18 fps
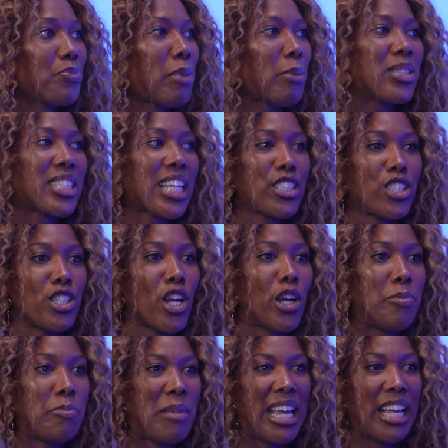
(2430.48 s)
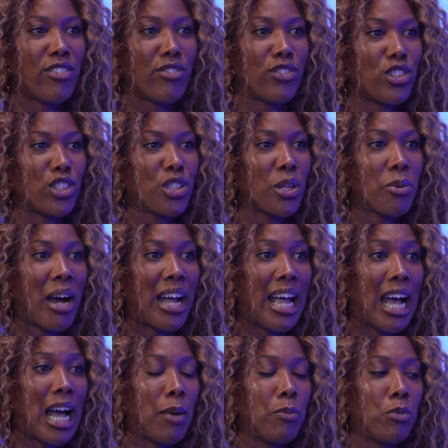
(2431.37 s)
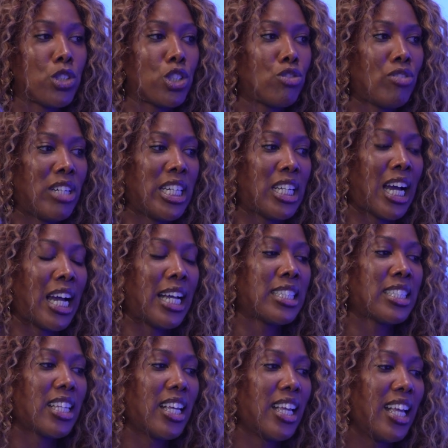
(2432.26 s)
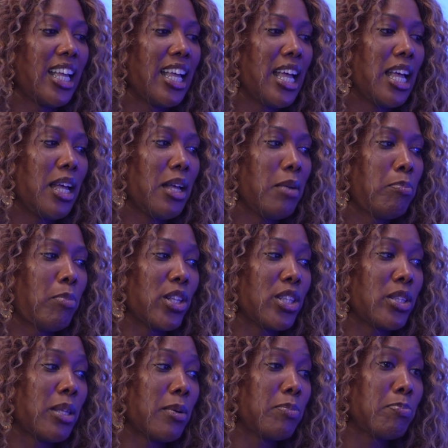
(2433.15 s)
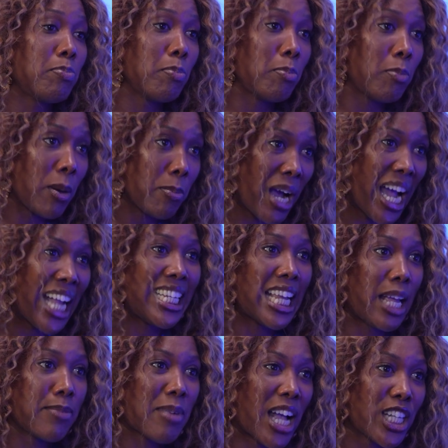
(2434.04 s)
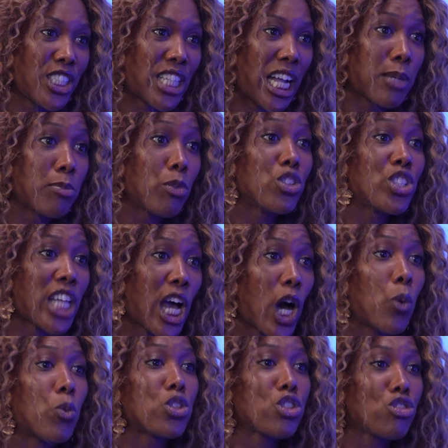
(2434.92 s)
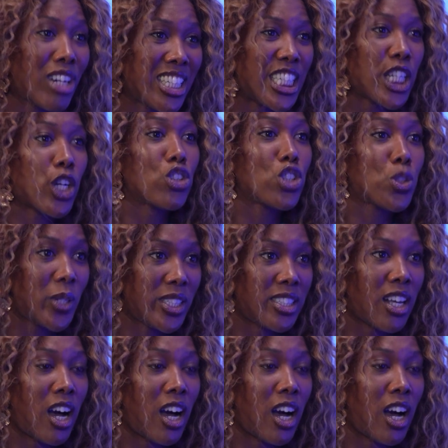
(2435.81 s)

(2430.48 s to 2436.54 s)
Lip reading: people get to know me for just who I am, which is really nice. But my name, #Montell, was trending on Twitter